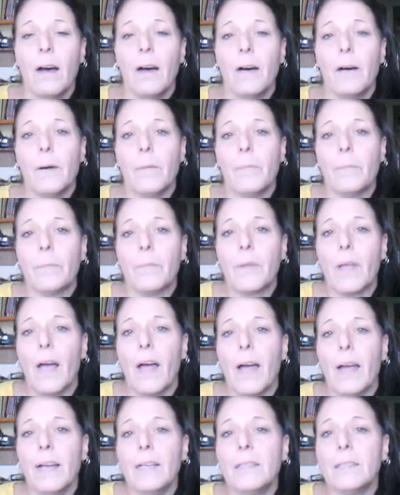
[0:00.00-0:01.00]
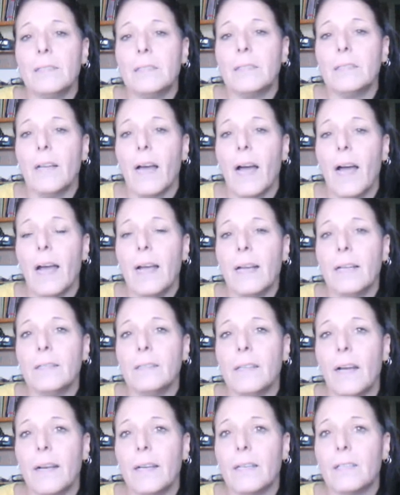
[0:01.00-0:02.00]
Um, I I
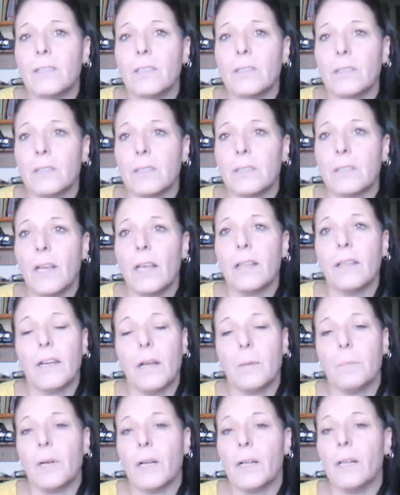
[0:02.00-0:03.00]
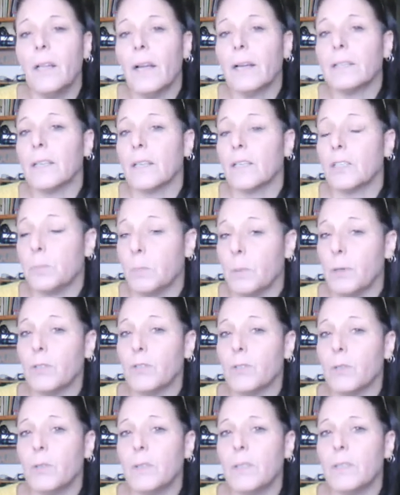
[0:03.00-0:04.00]
like to say that I'm an eclectic
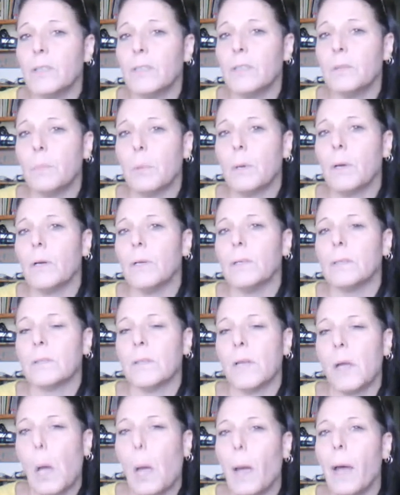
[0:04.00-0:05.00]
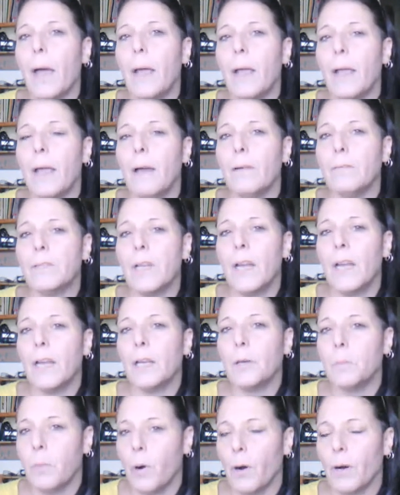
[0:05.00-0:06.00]
spiritualist because I have
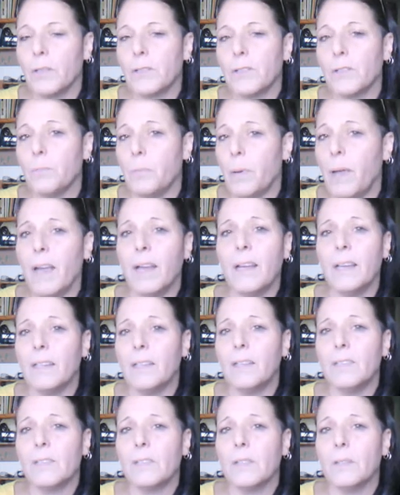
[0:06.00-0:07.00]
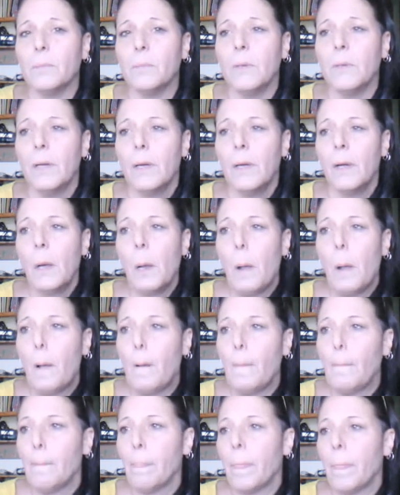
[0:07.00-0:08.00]
taken parts of paganism.
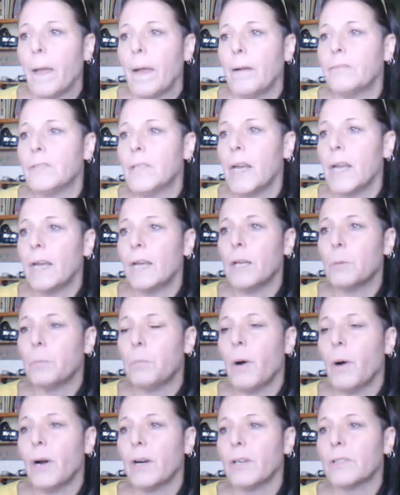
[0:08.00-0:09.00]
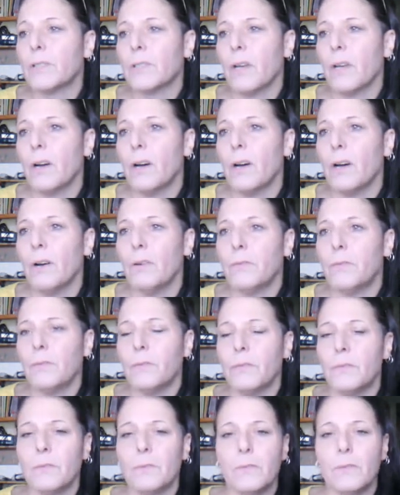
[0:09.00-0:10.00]
I've taken parts of
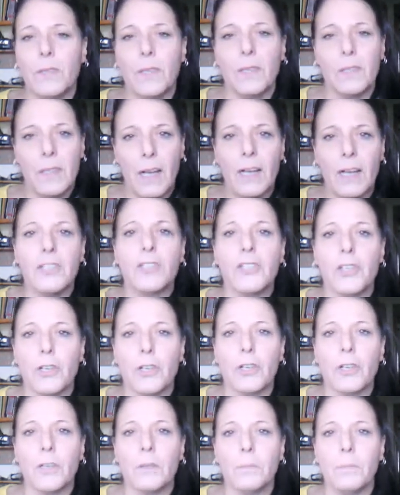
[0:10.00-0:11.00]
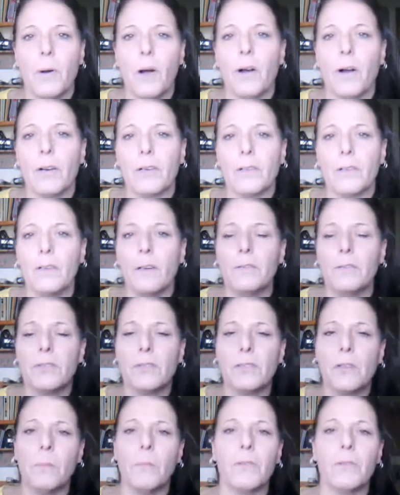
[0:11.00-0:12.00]
the nature part of
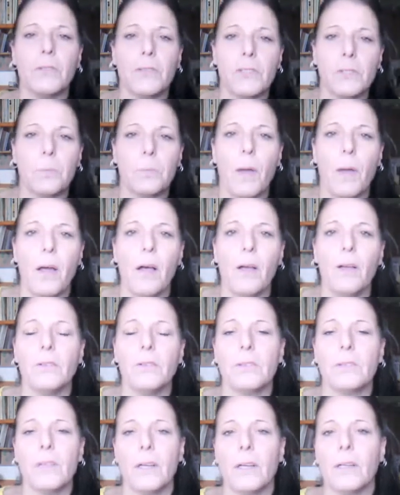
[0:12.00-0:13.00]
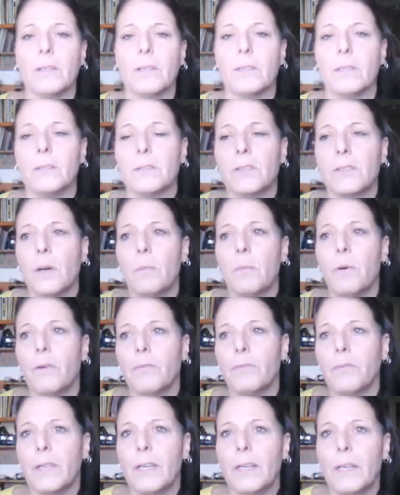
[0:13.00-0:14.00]
some of the spells and some
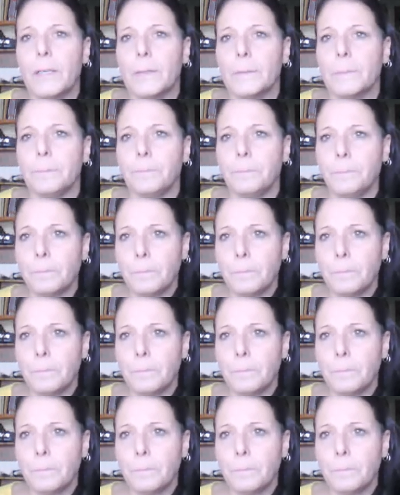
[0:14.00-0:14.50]
of the